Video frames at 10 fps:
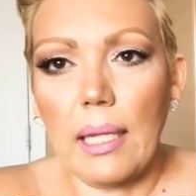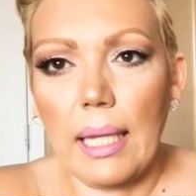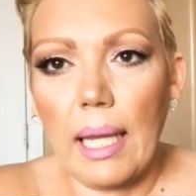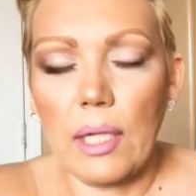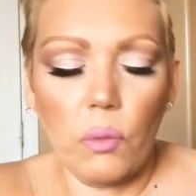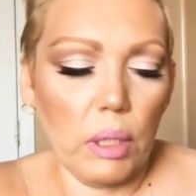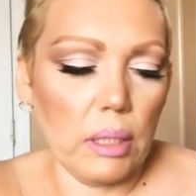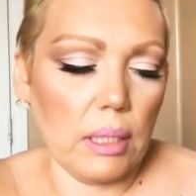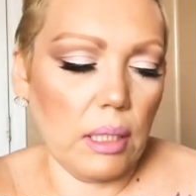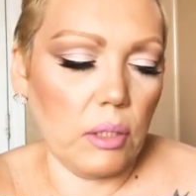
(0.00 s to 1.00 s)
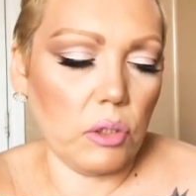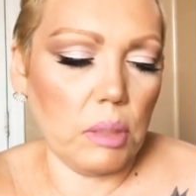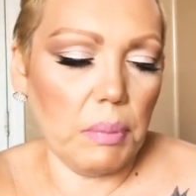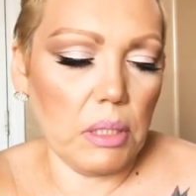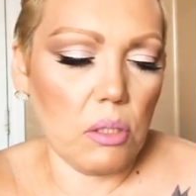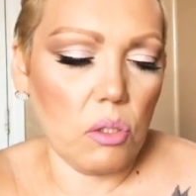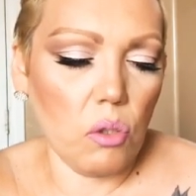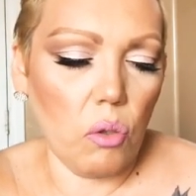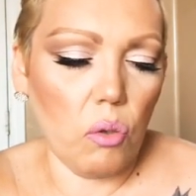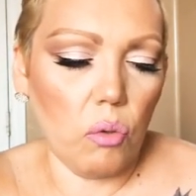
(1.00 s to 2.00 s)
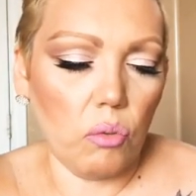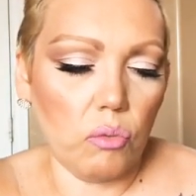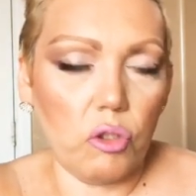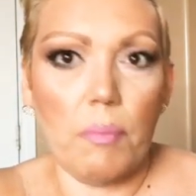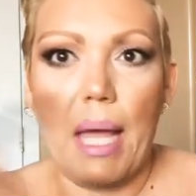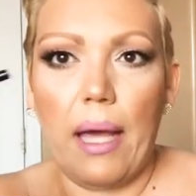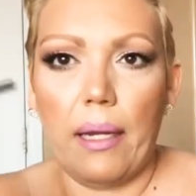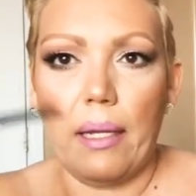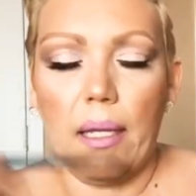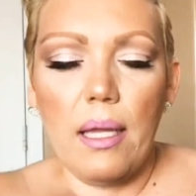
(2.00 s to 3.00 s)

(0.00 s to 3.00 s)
Like, I don't want the color to be so dramatic.